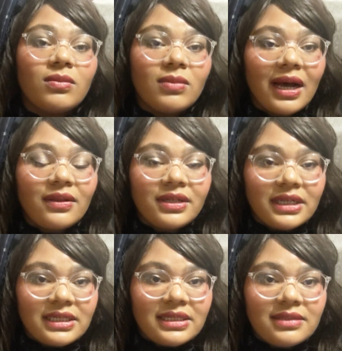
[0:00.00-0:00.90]
While there
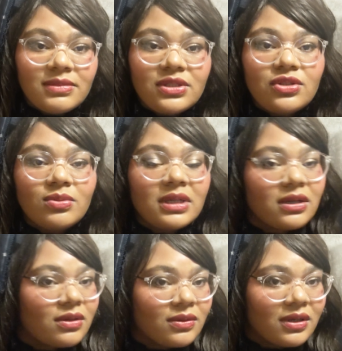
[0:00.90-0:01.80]
is some
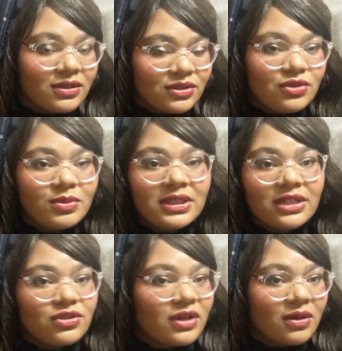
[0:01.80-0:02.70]

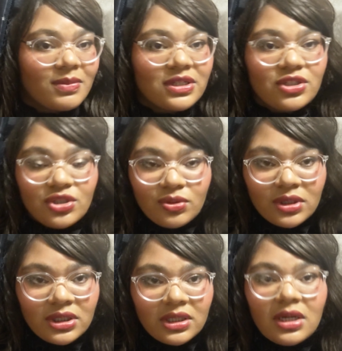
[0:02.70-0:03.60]
supernatural elements to
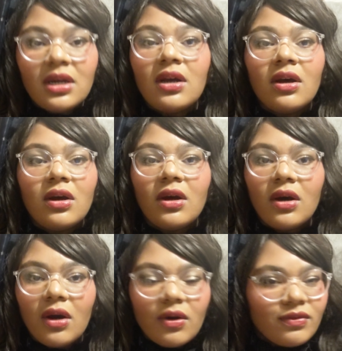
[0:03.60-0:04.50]
her,
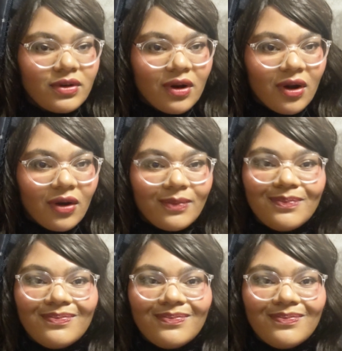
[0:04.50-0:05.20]
overall,